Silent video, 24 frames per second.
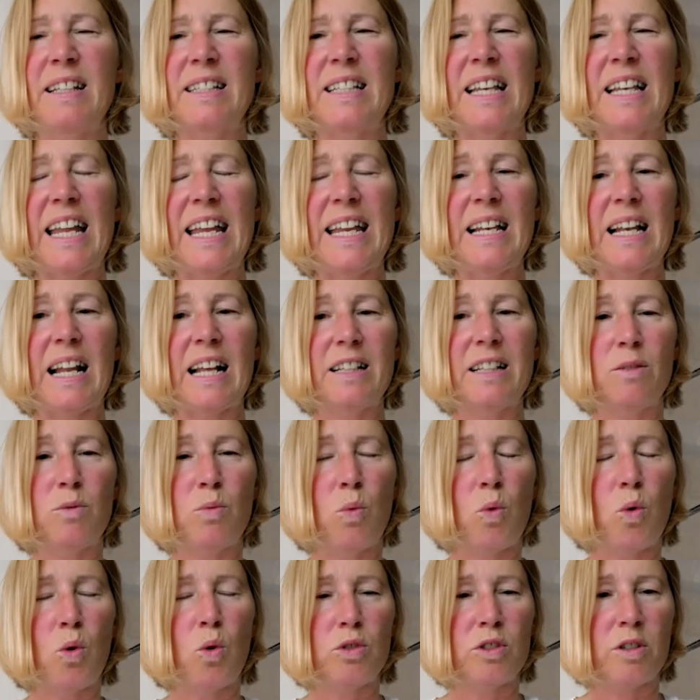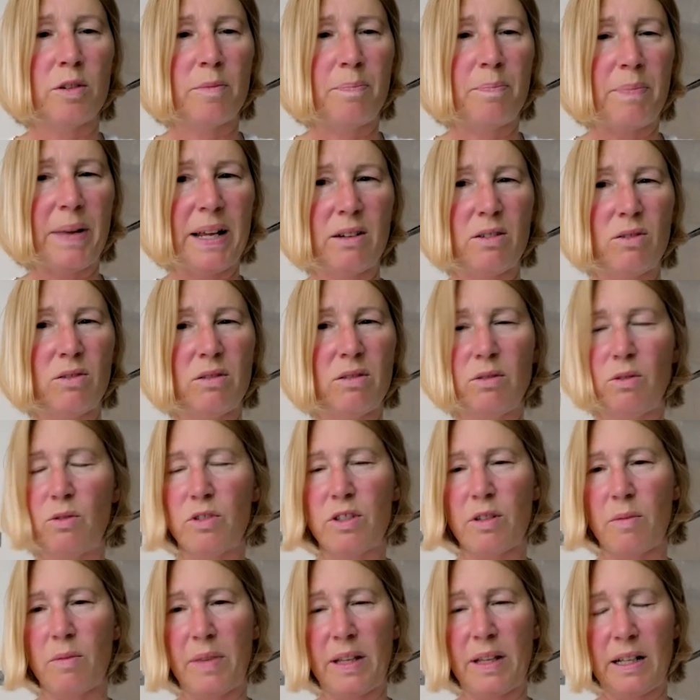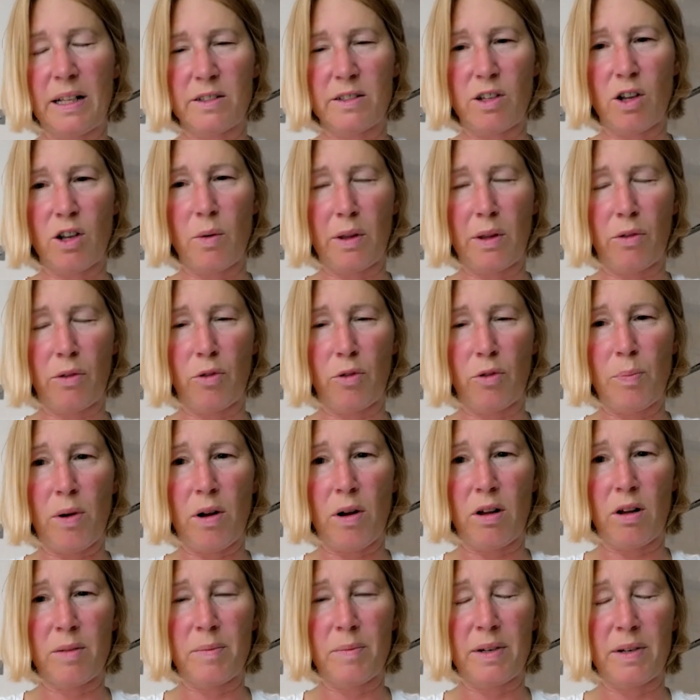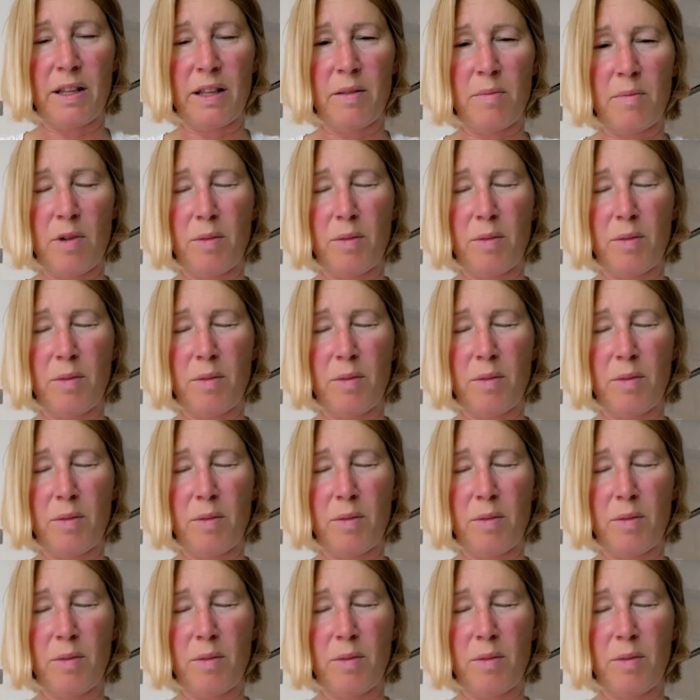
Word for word: there's an inland water bill or something that's going through Parliament